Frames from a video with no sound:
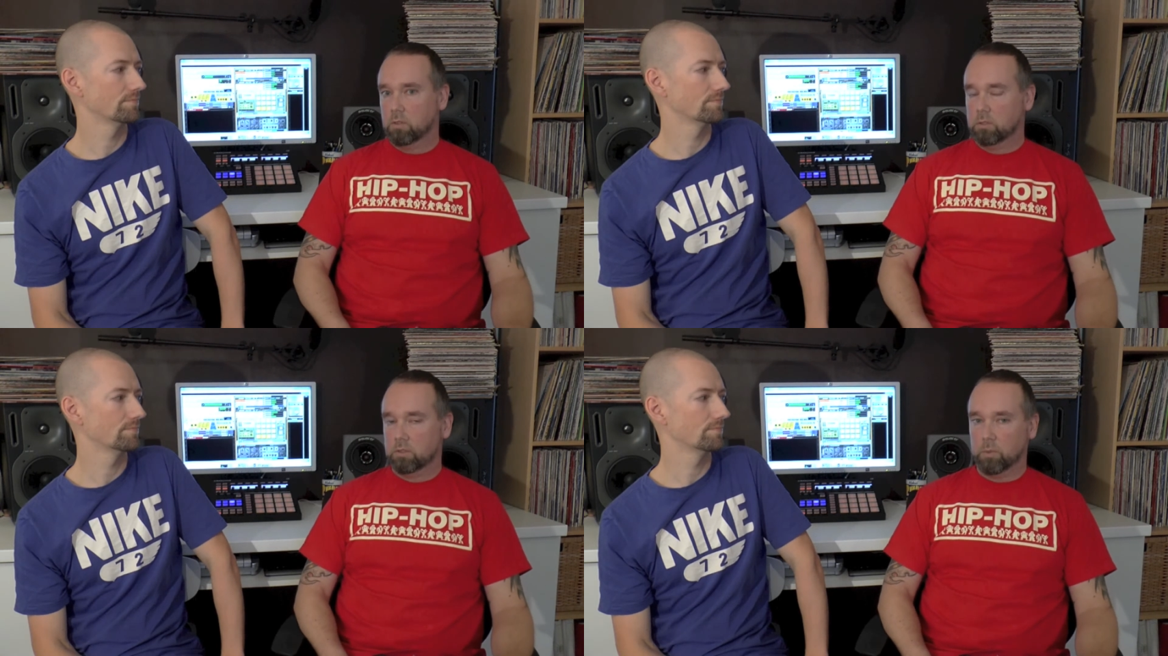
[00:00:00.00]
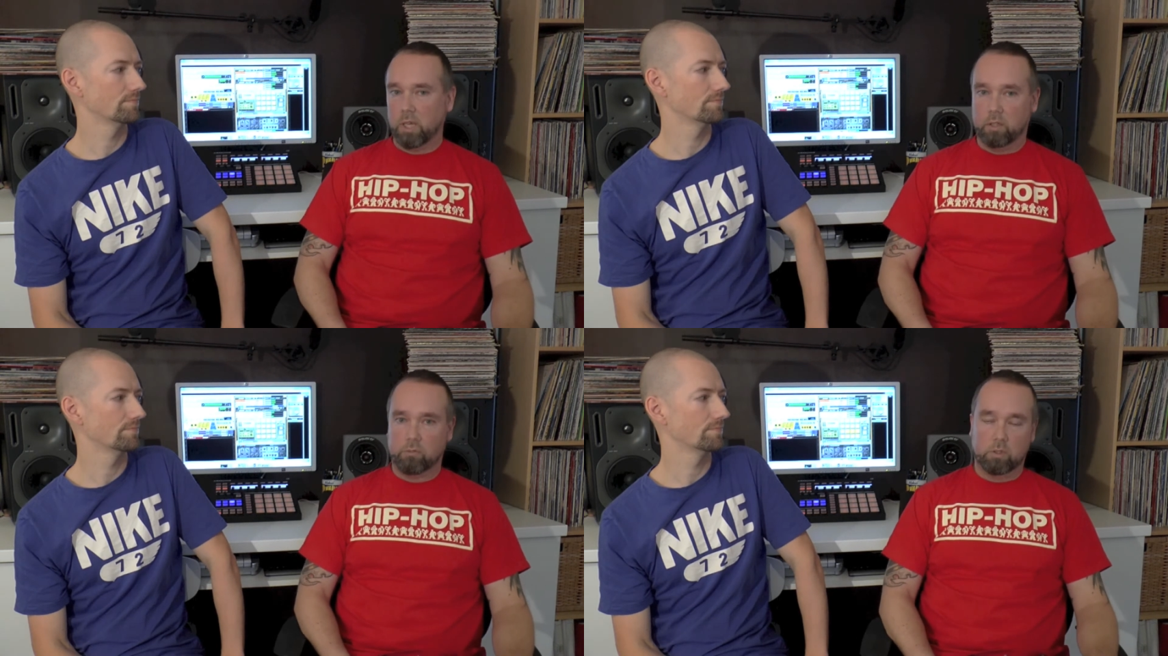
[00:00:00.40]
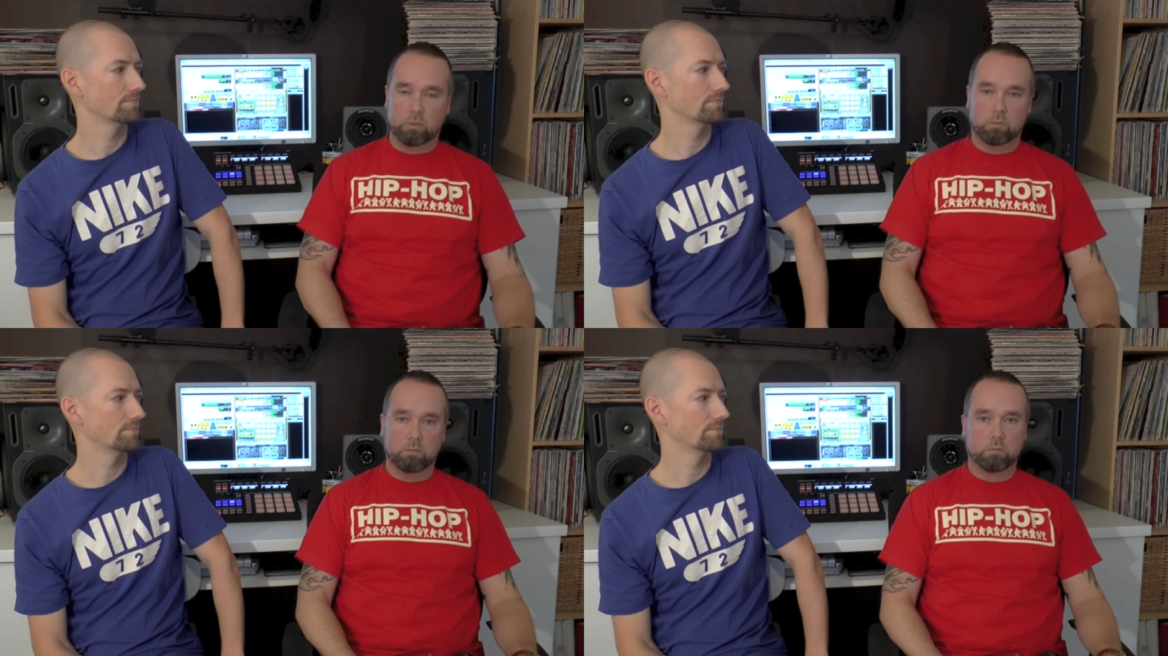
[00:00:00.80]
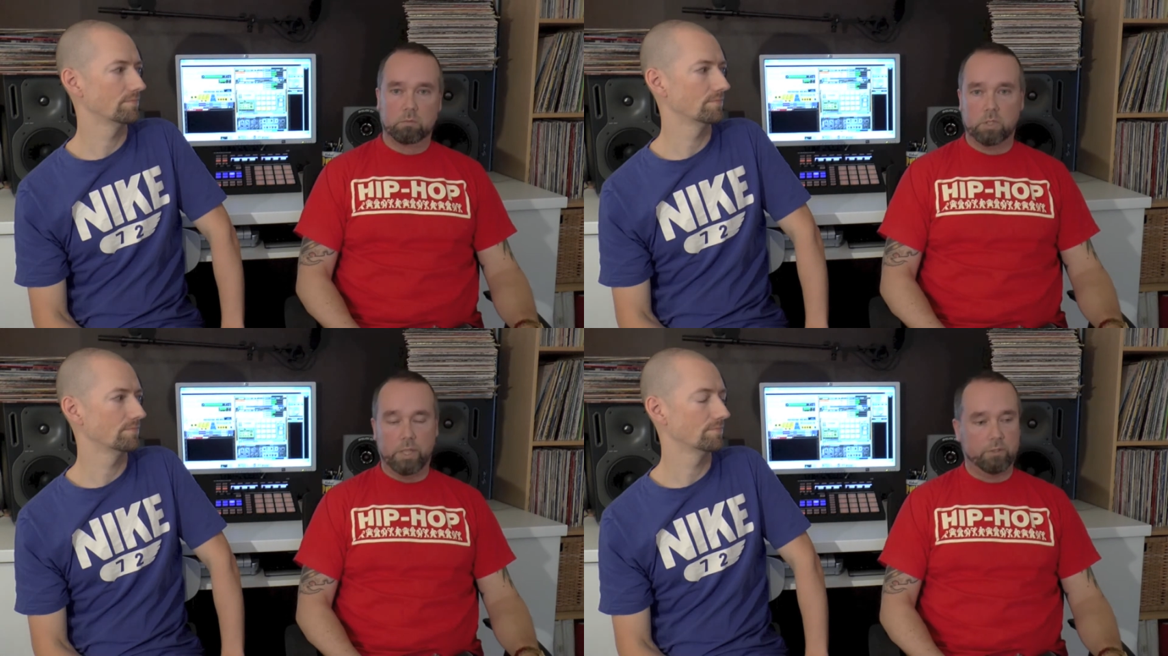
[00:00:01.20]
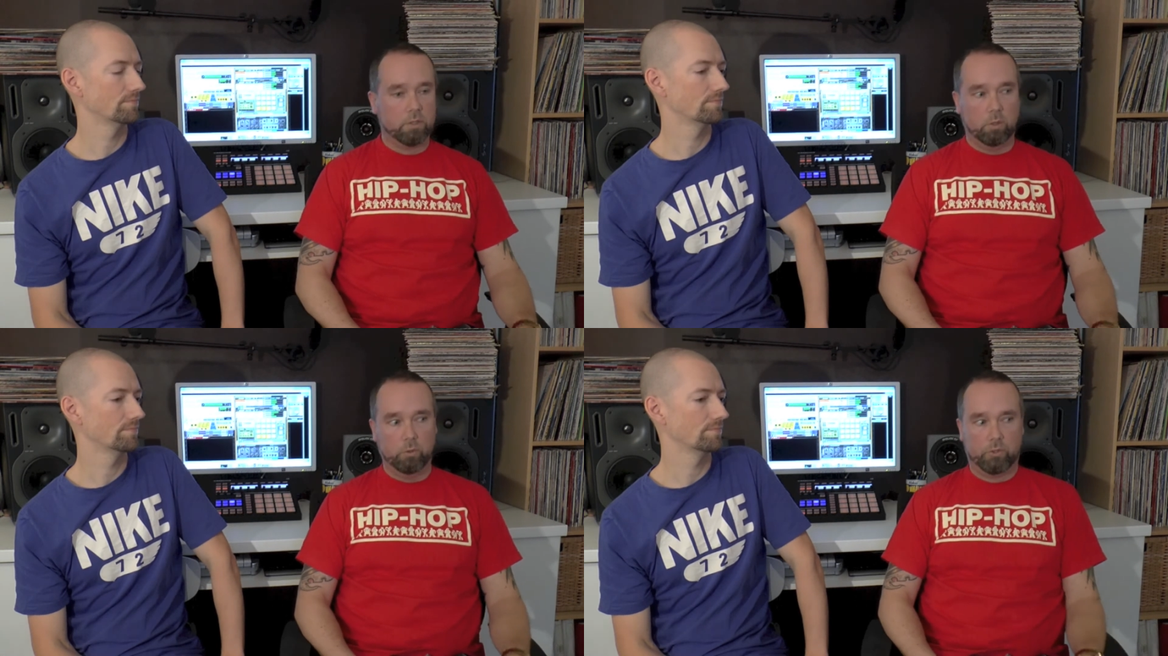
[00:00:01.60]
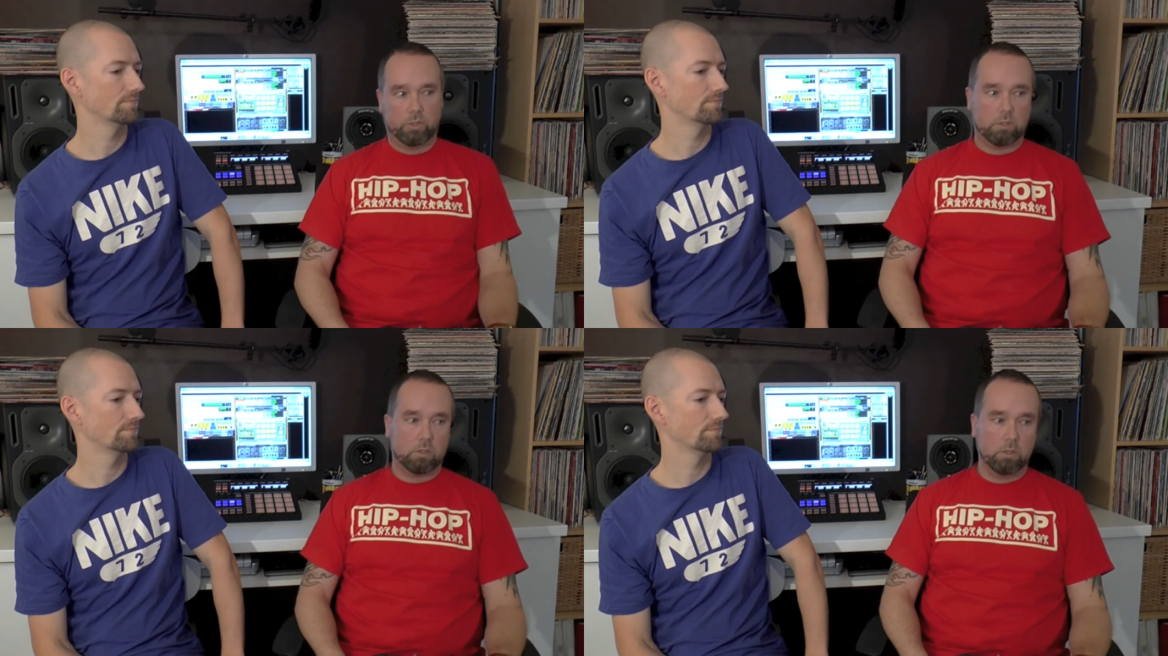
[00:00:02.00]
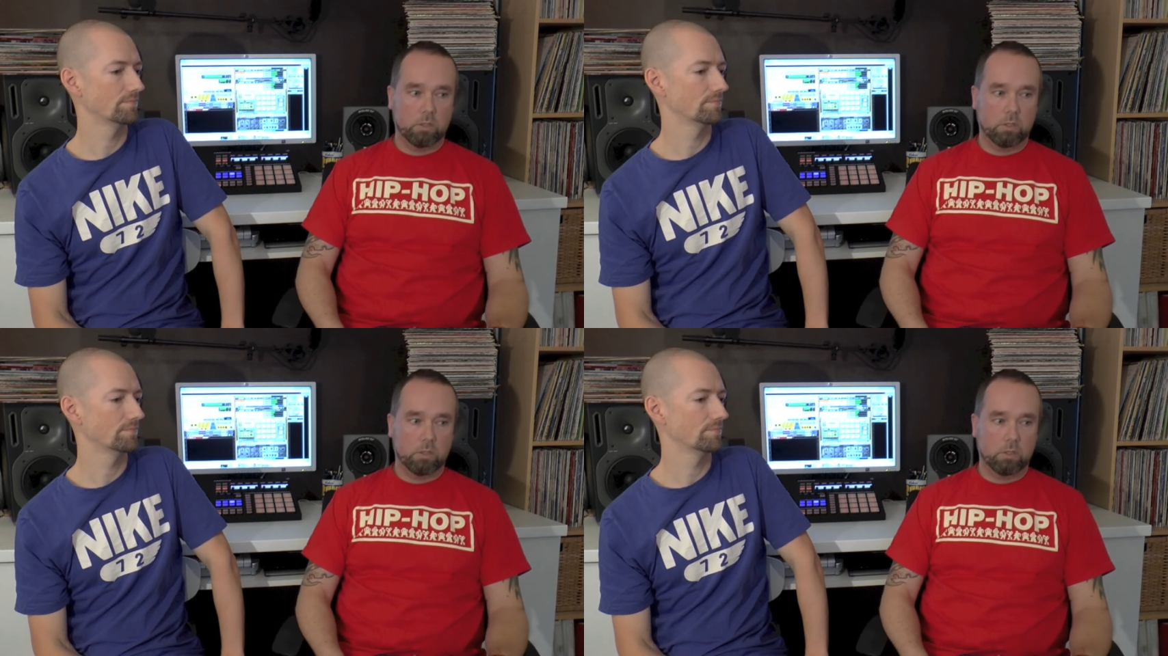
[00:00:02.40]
Speaker 1: some cats from the East Coast,